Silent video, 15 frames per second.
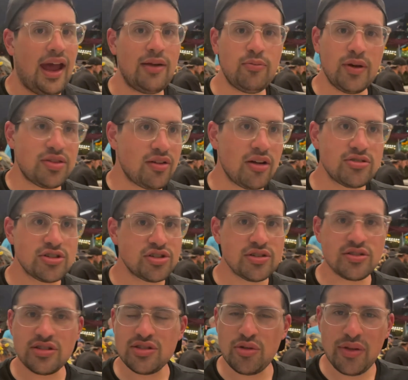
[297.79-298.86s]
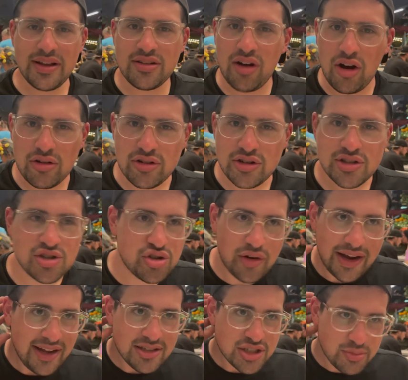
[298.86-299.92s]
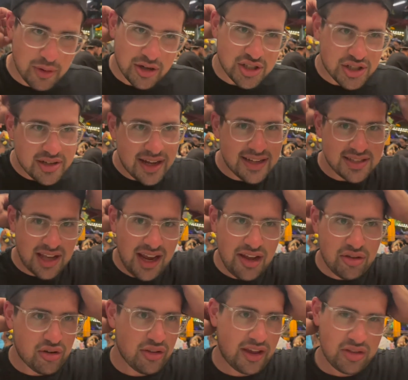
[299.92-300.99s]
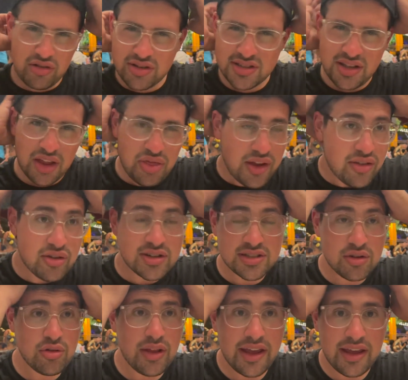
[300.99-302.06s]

and with Doctor Strange, there's no like Doctor Strange merchandise either. Like there's nothing, there's no